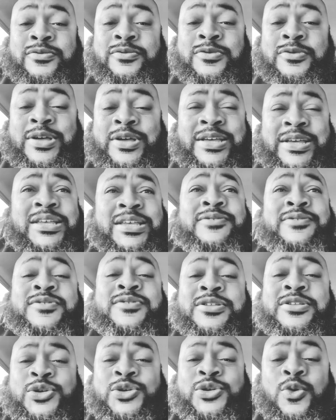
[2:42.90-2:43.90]
and giving
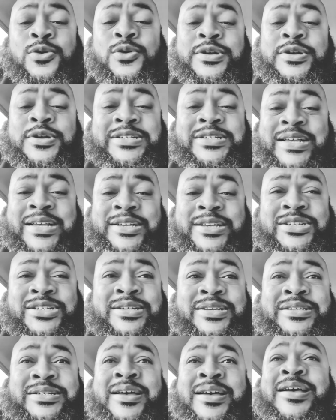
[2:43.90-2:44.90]
it to
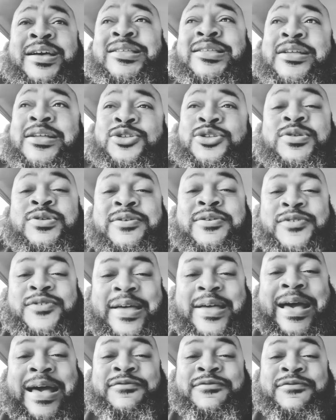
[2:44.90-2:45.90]
organizations that don't even
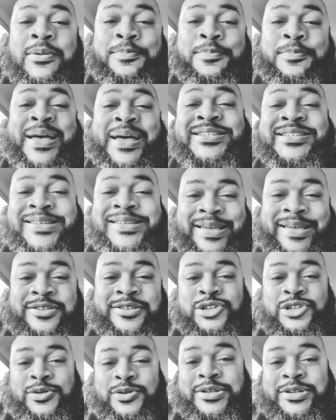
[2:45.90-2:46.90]
have your best
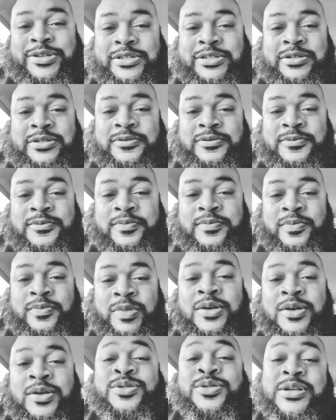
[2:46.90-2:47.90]
interests.
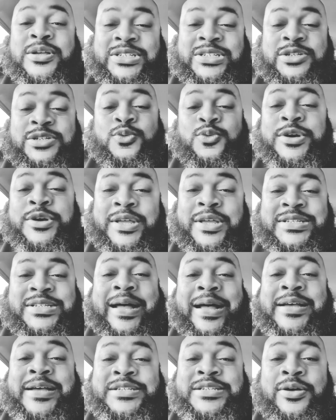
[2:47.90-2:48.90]
This is where your
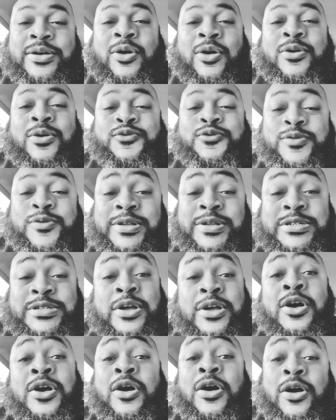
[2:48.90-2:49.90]
tithes and offerings
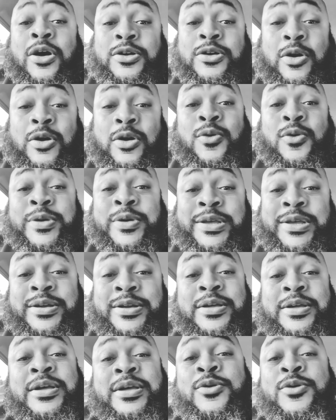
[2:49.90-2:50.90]
are going
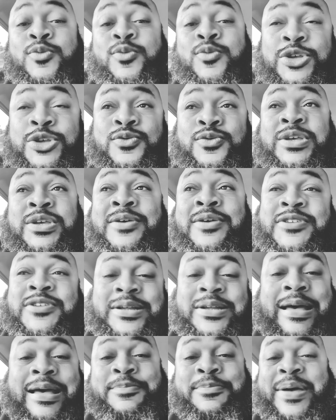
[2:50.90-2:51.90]
when you give to
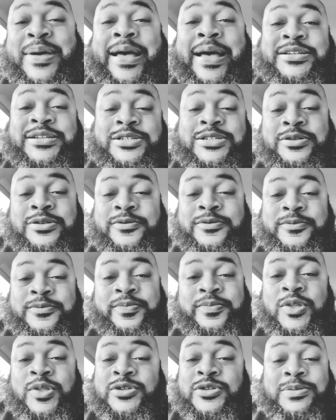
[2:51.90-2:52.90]
that
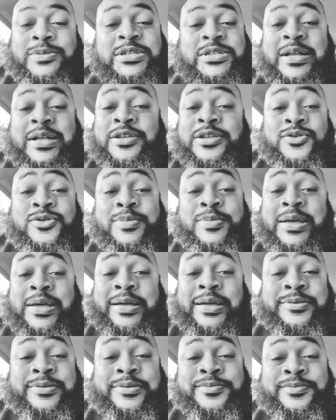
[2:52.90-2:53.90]
pastor. So I'm telling you,
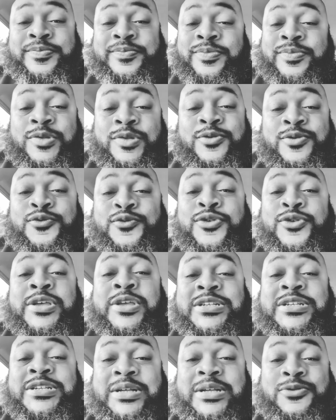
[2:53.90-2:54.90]
man, free
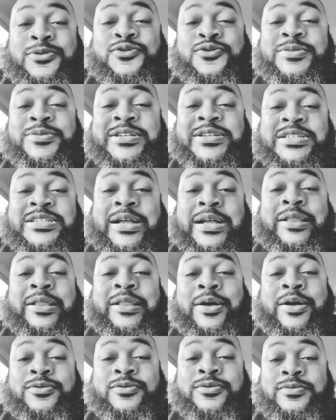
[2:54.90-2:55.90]
yourself from the
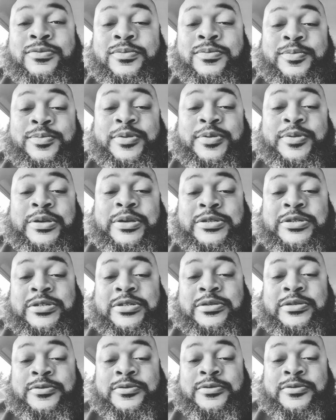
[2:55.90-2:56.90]
sellout. Peace.